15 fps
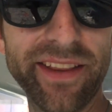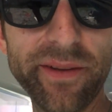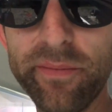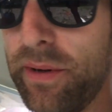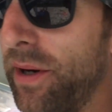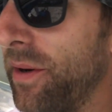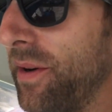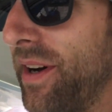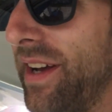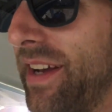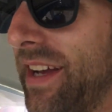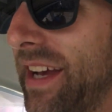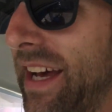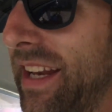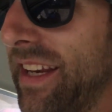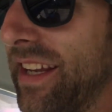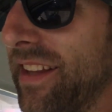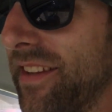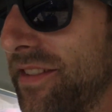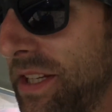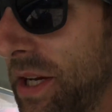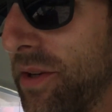into the boat and to
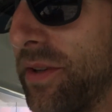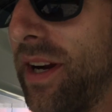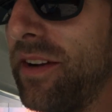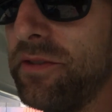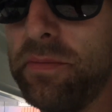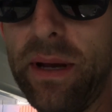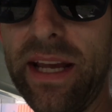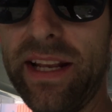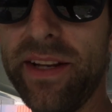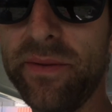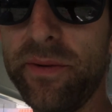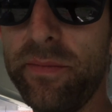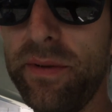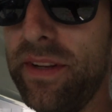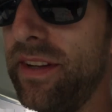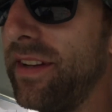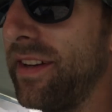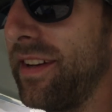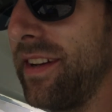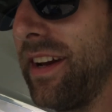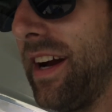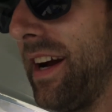get the sail drives painted. Would be,
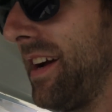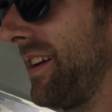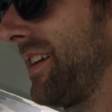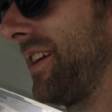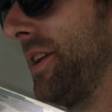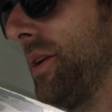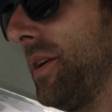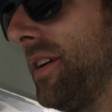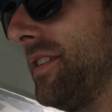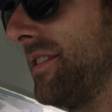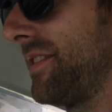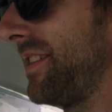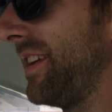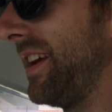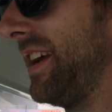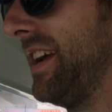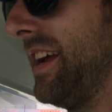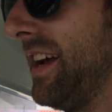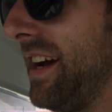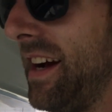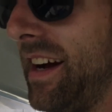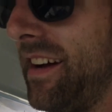you know,
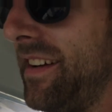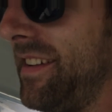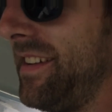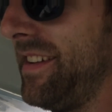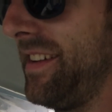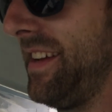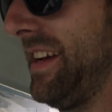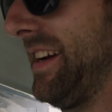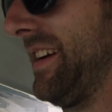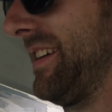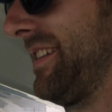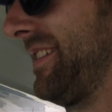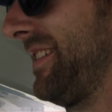yeah.